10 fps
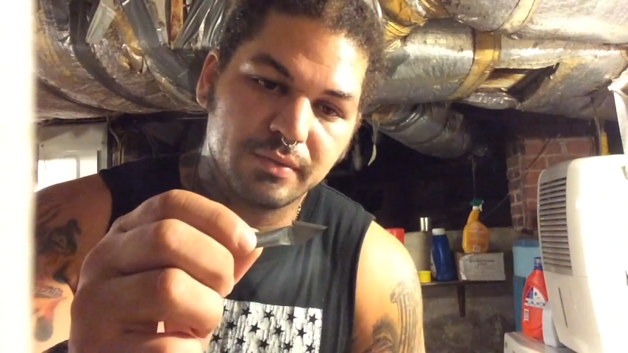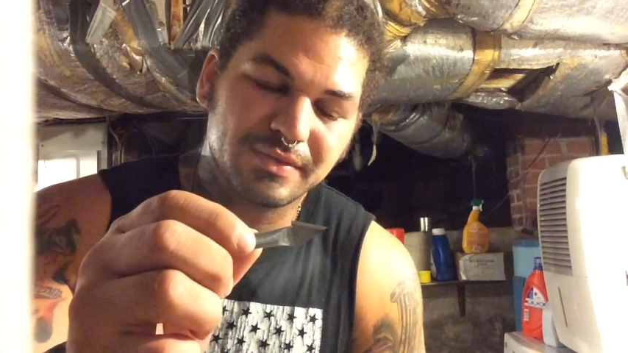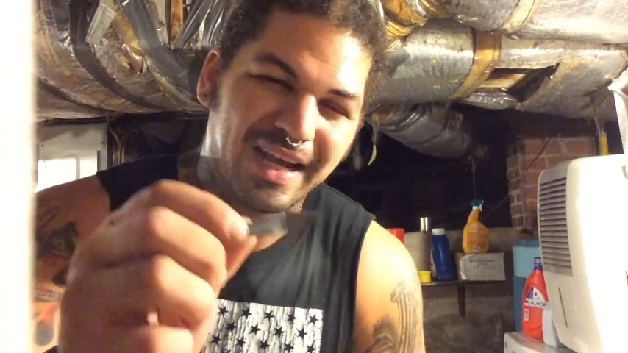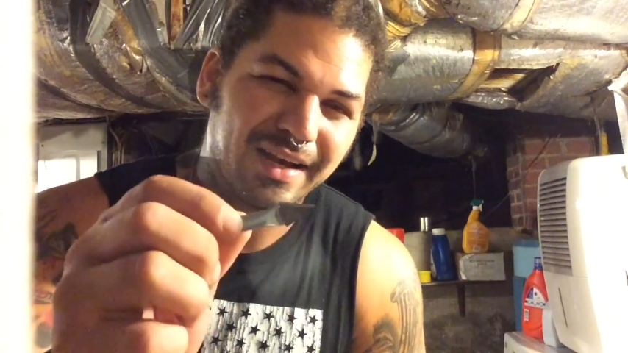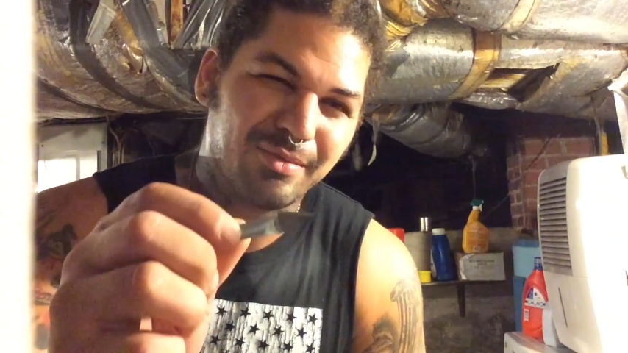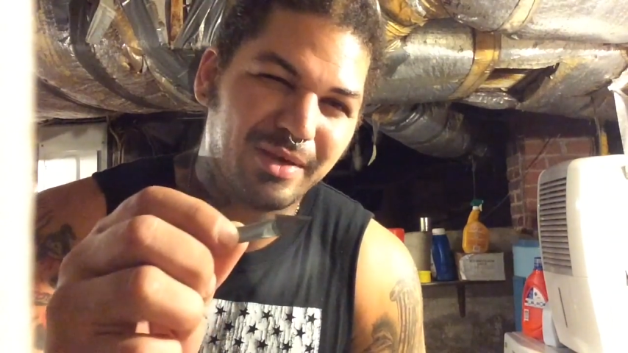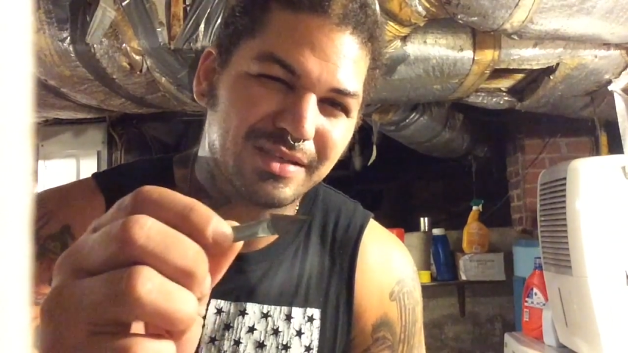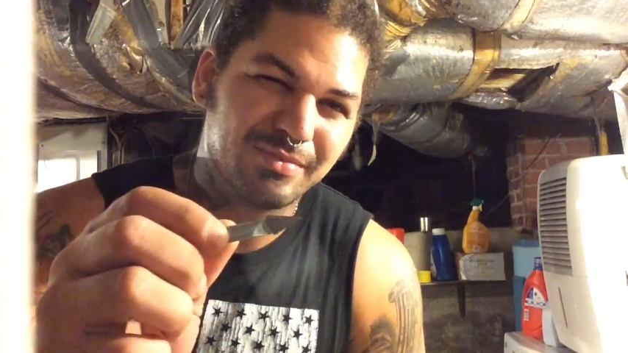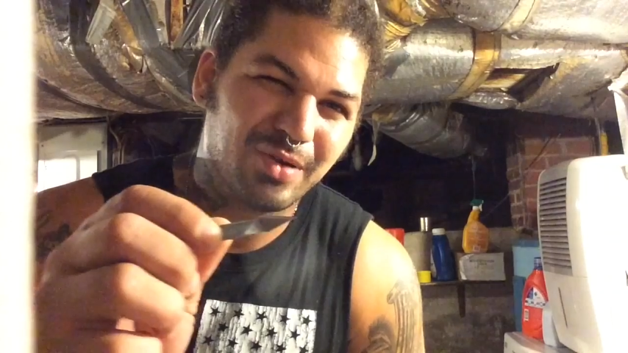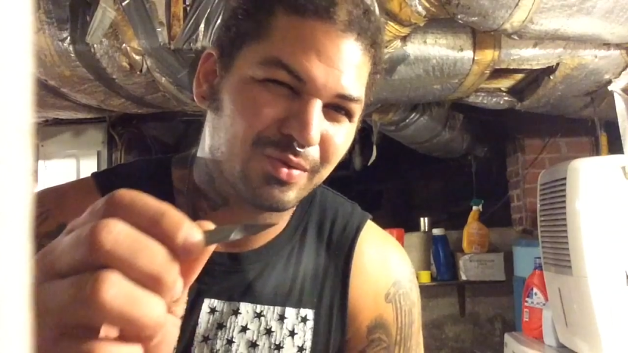kind of the
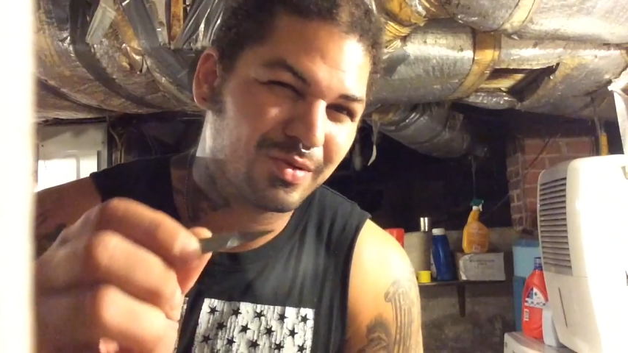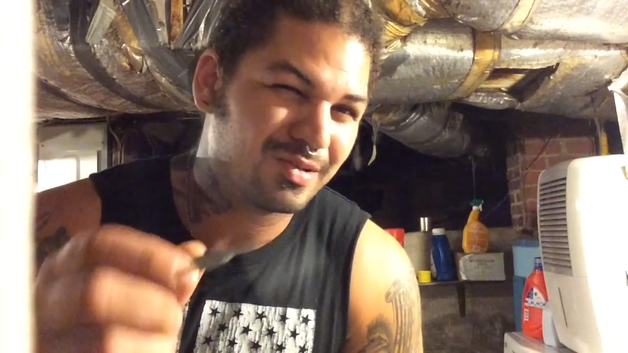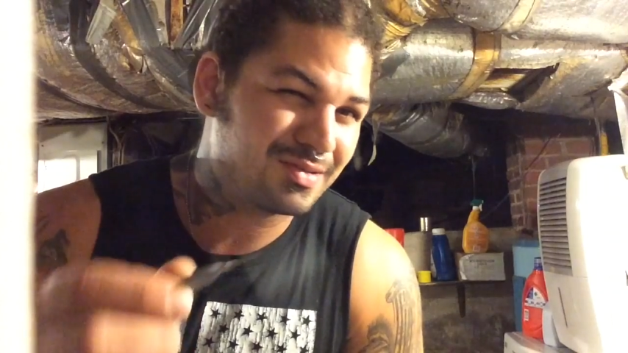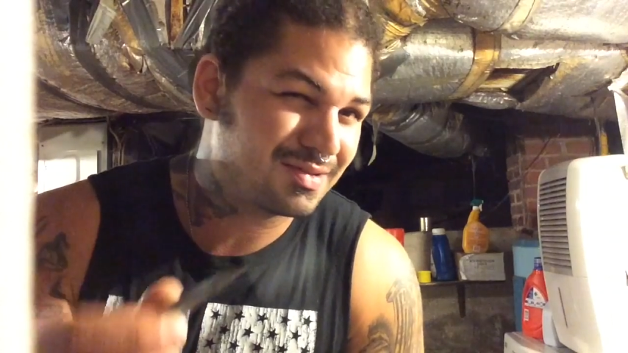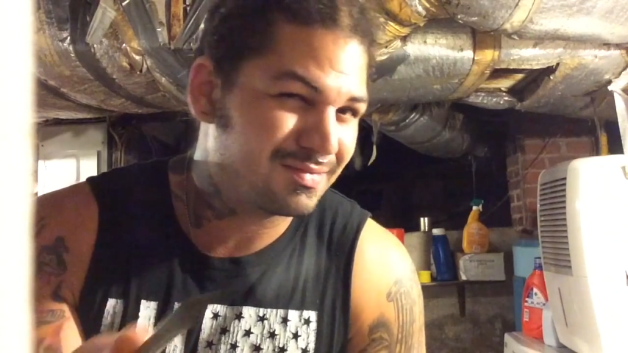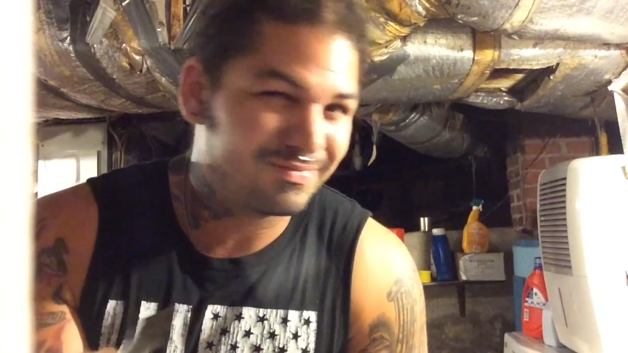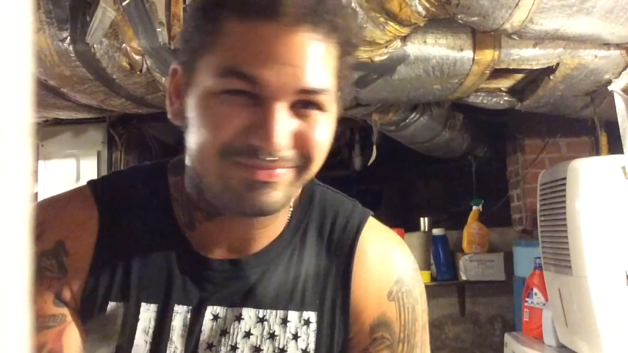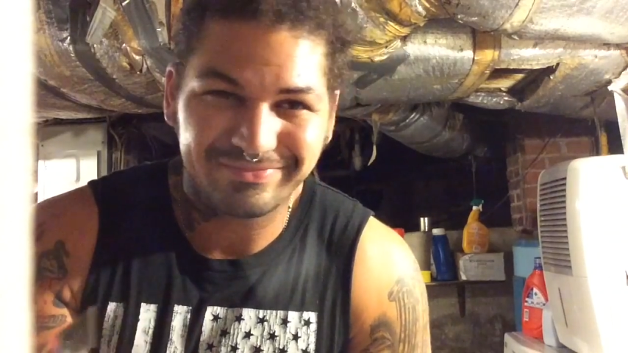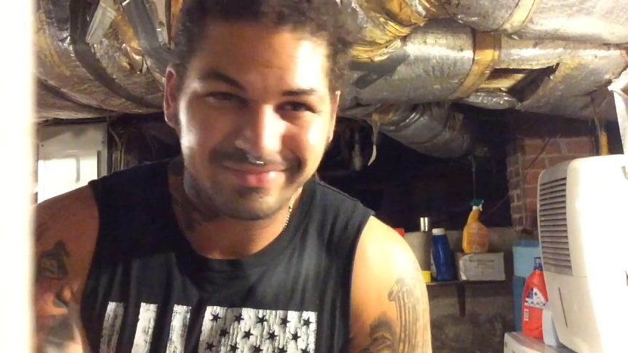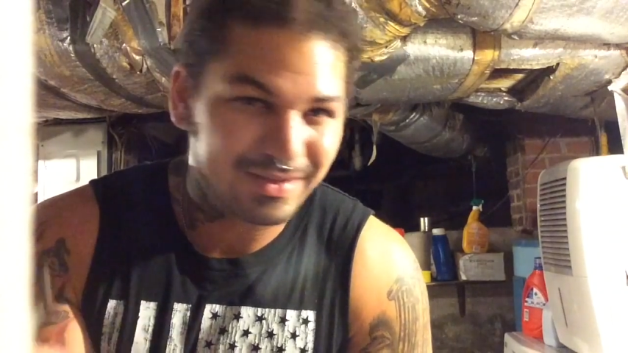best of both worlds
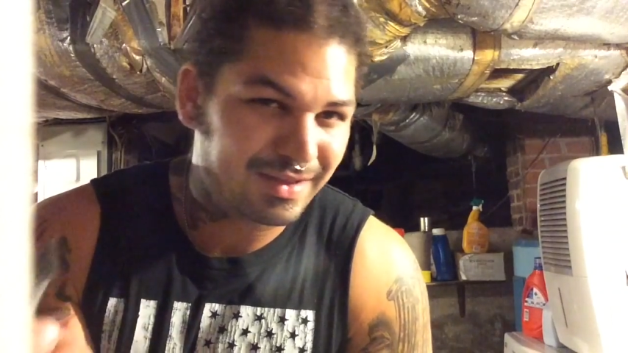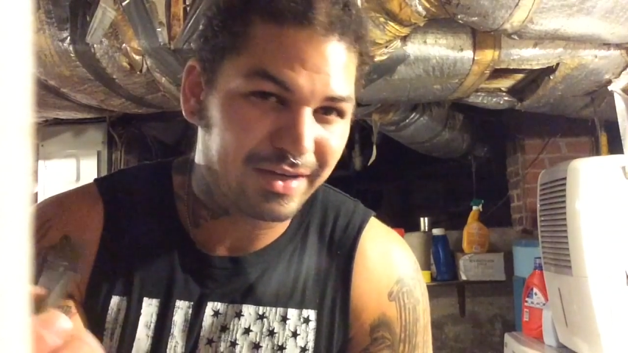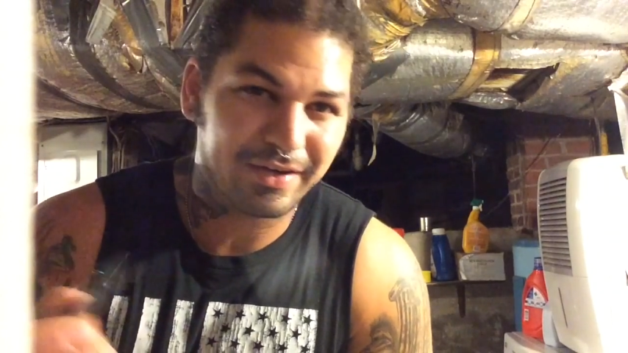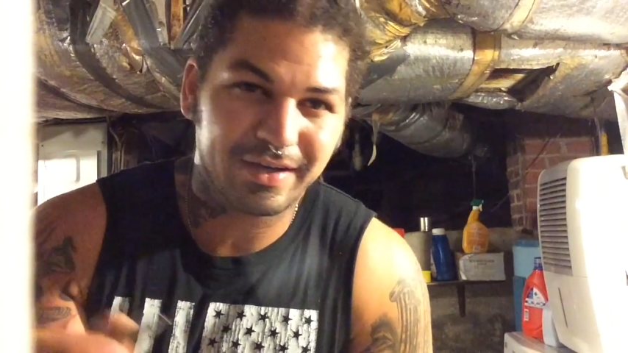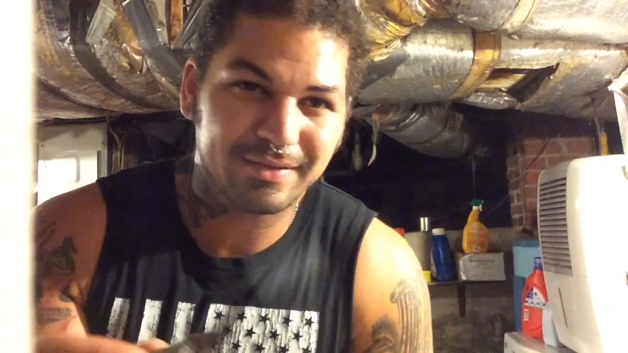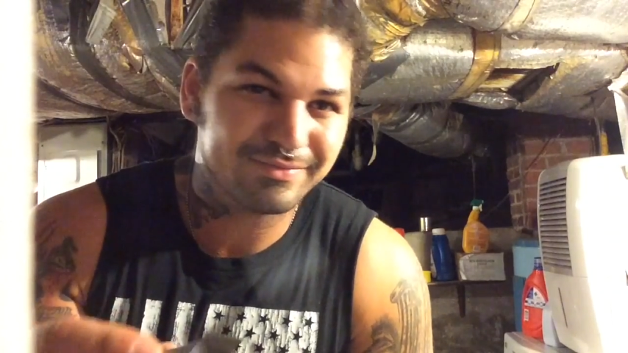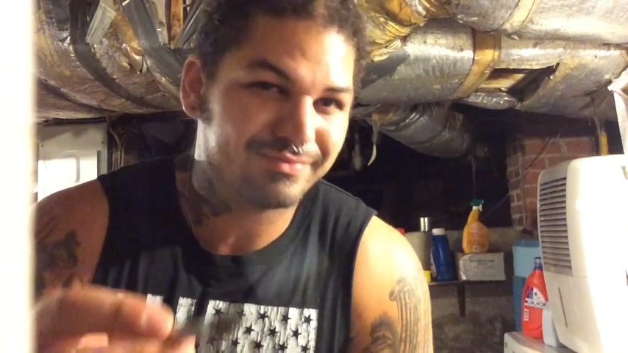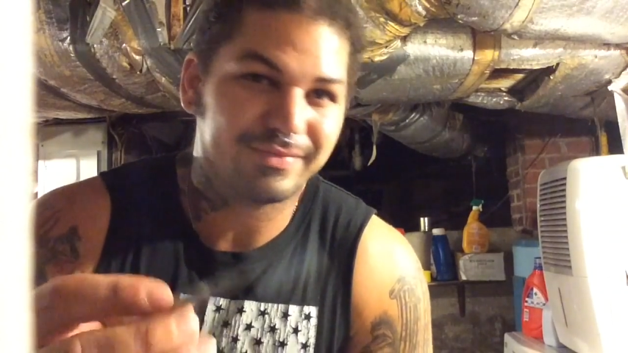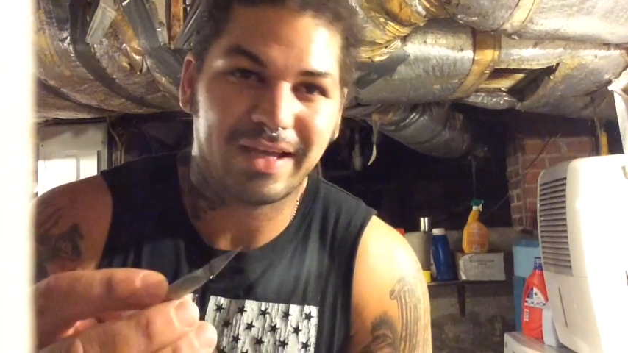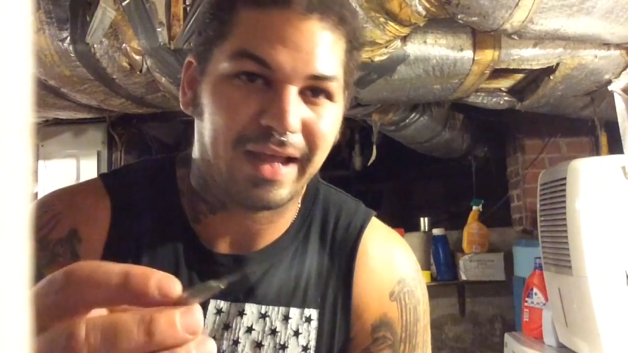in theory.
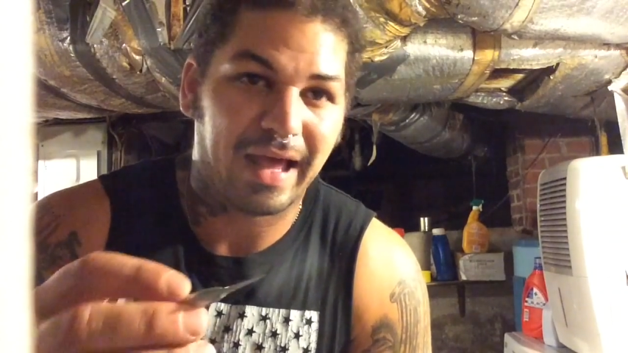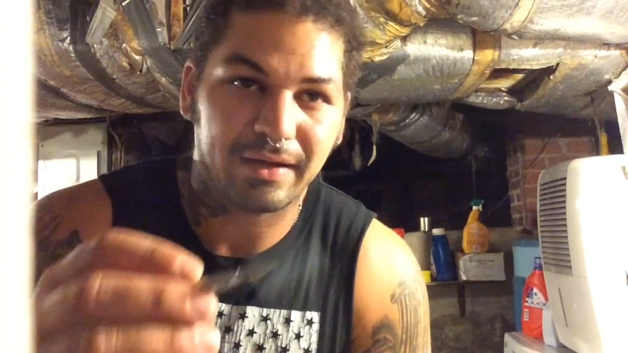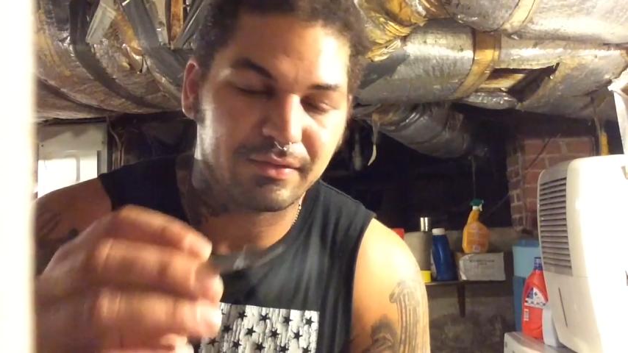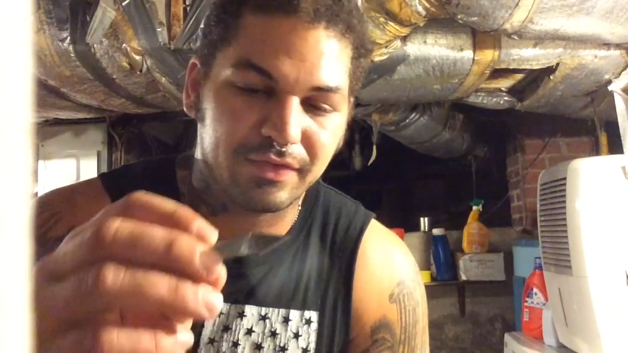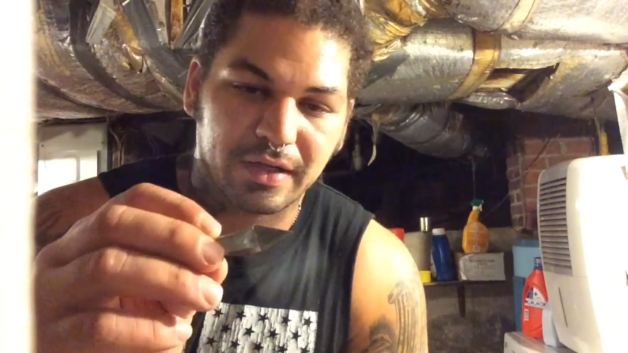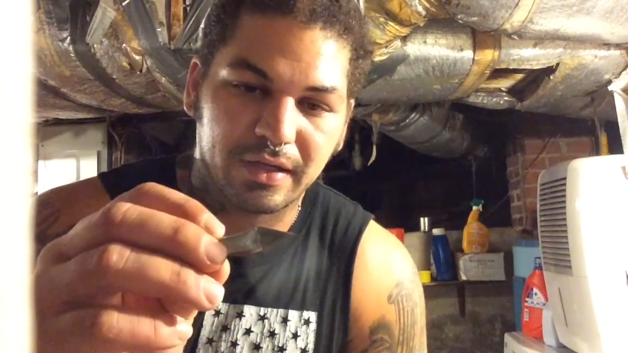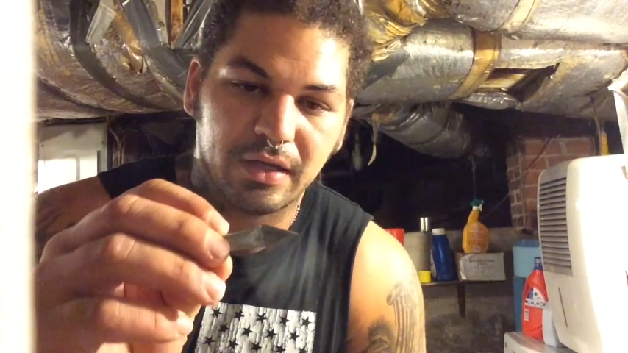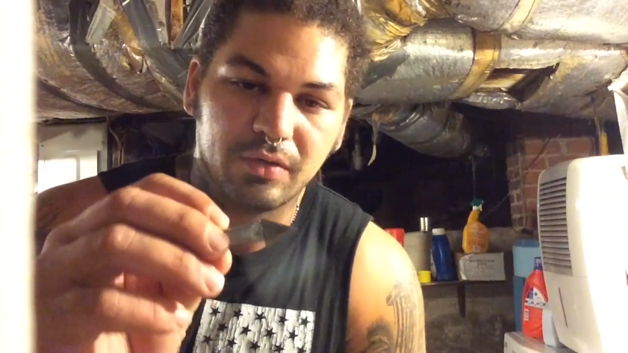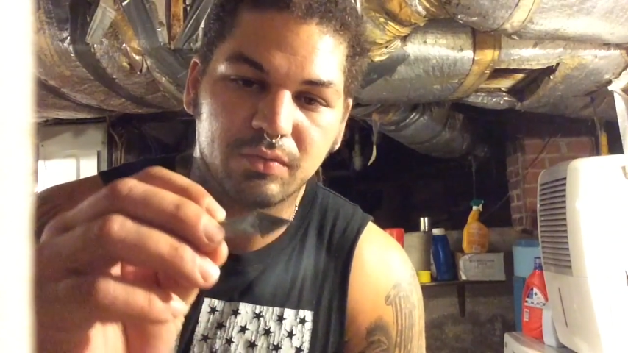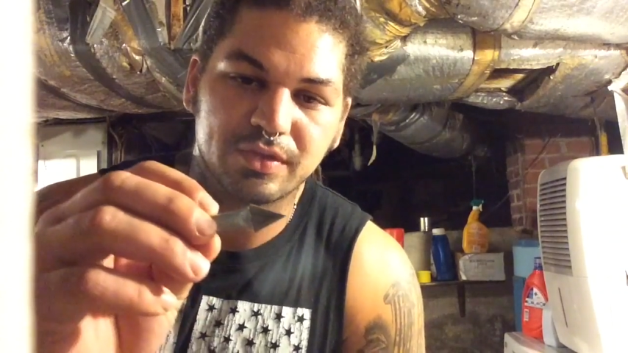I don't fucking
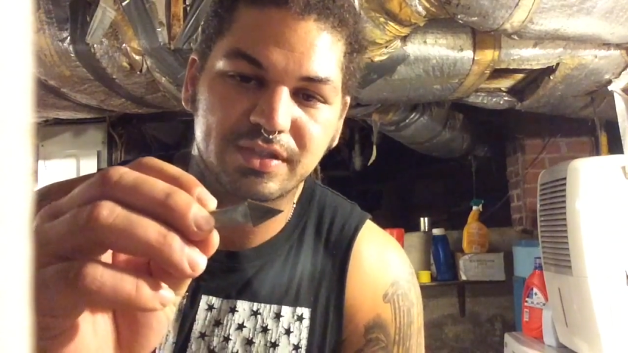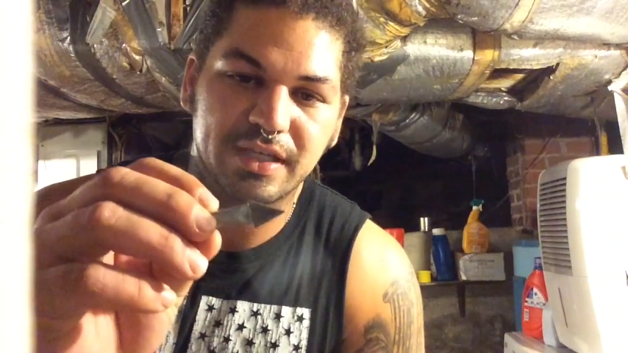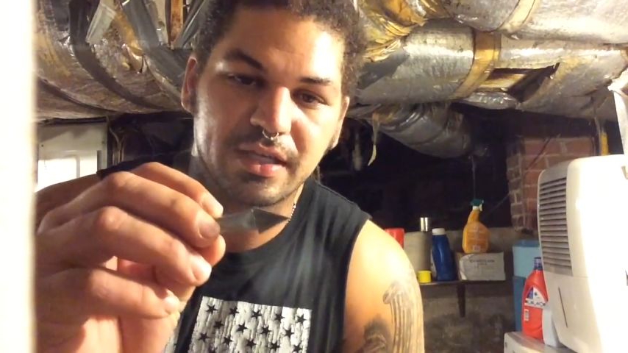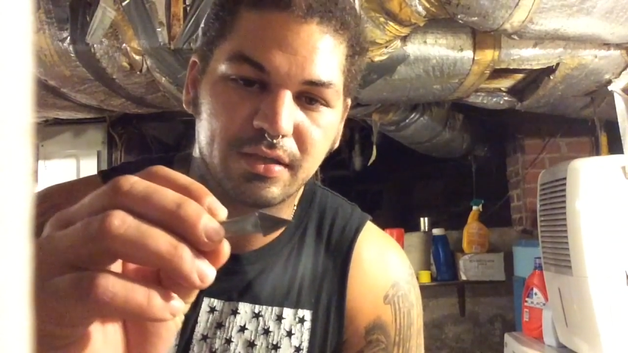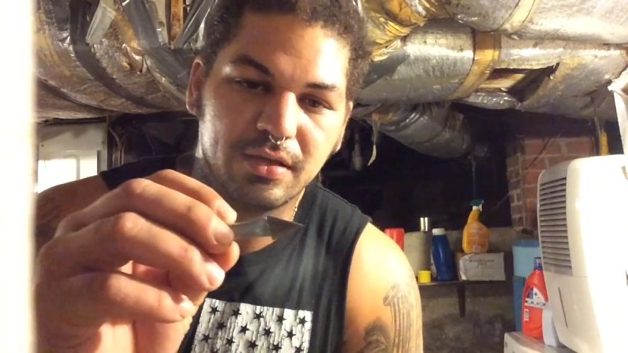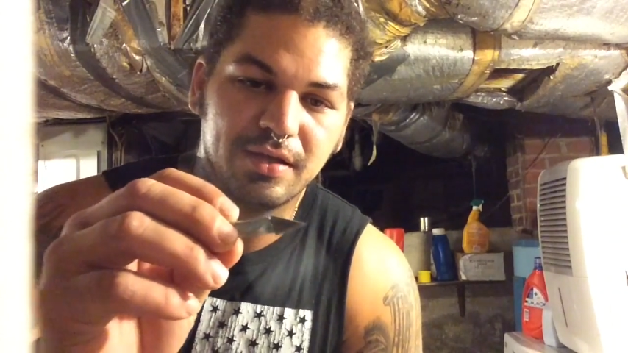know. We'll see.